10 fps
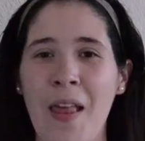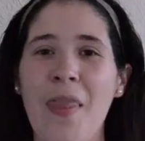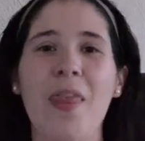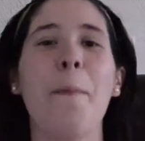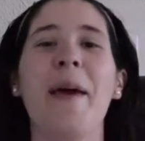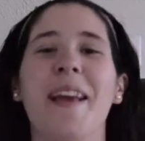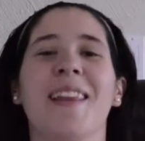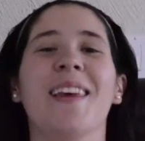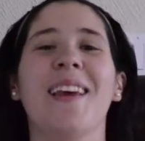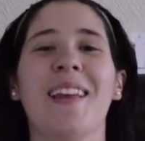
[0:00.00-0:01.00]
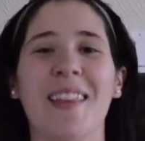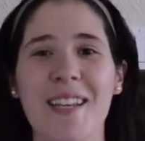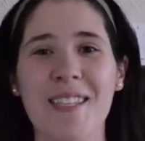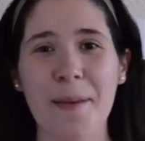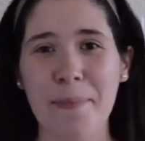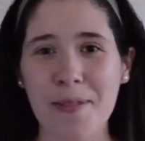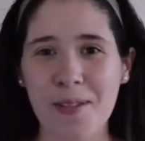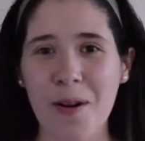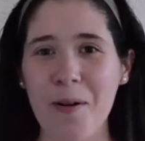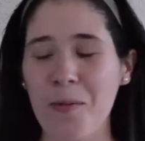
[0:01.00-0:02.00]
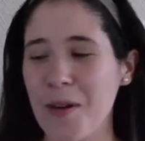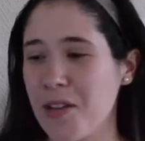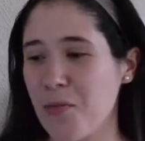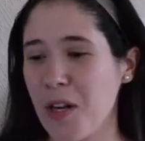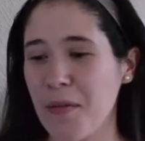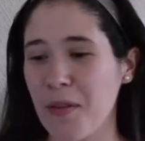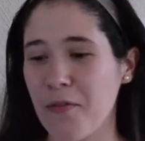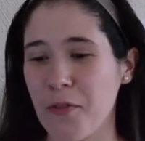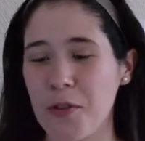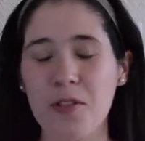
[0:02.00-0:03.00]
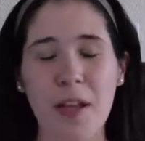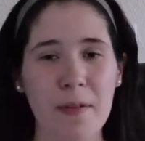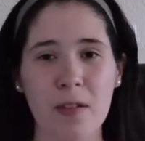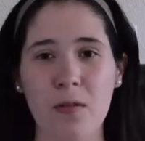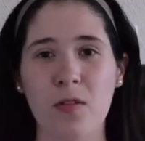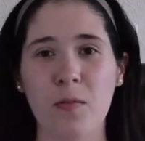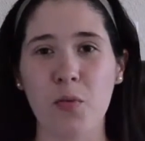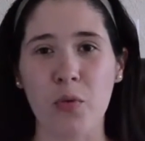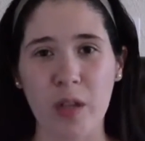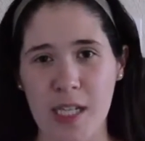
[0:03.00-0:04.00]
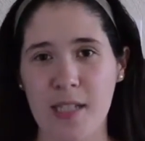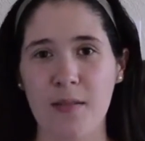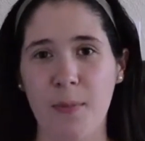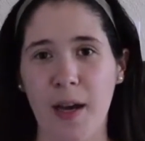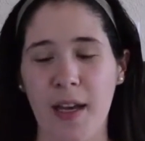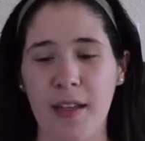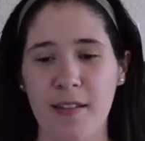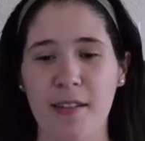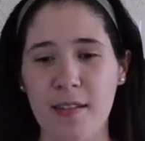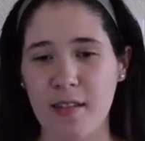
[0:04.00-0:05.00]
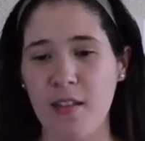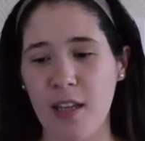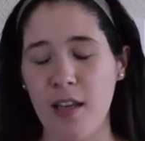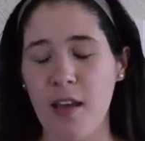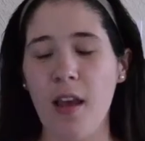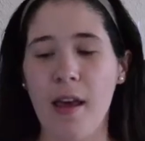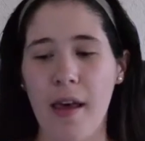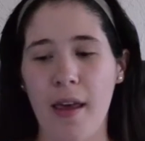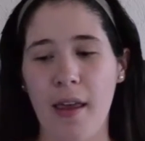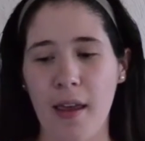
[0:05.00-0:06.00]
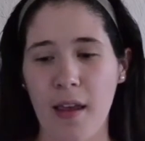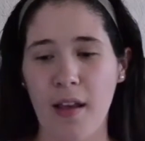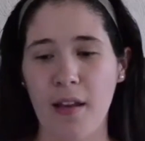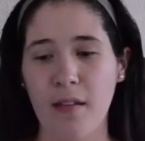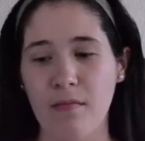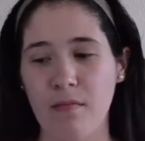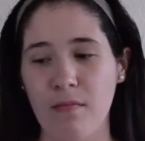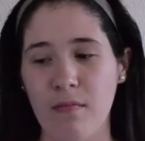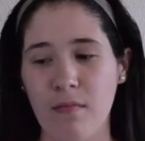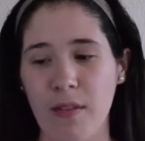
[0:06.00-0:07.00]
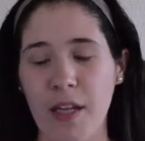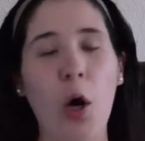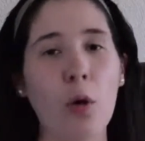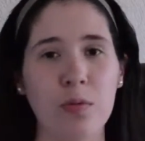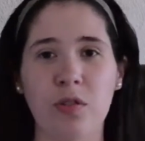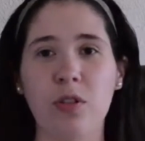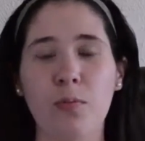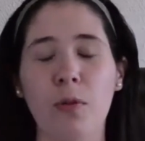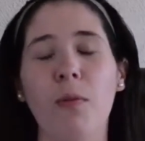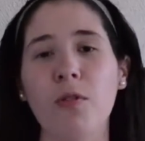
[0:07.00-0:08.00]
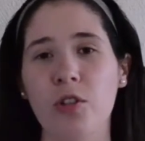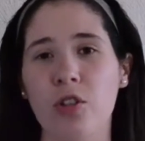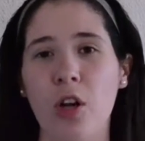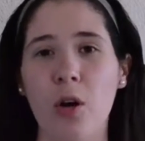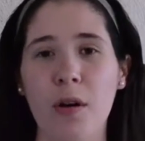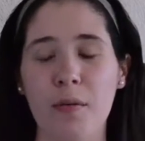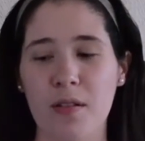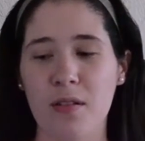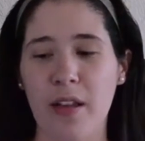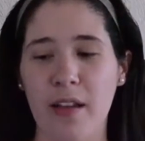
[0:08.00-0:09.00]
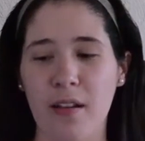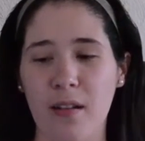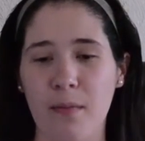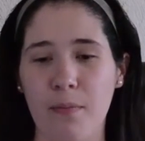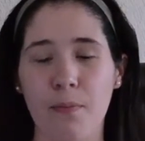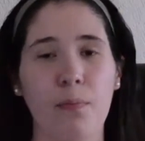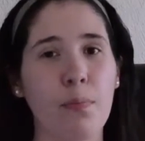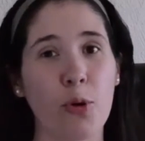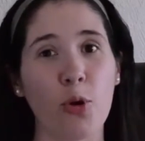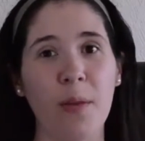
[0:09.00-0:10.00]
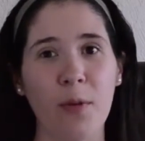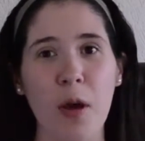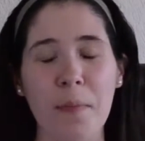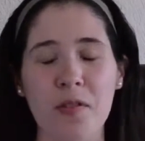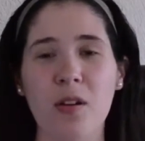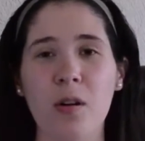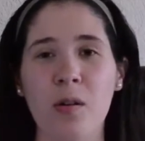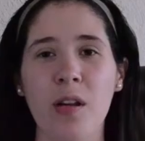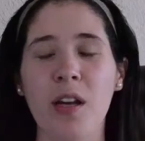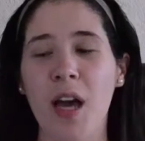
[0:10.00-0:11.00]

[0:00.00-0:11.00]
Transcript: The Picnic. This episode was one of the first episodes to be released by Disney in hopes to promote the show. It was like a preview episode,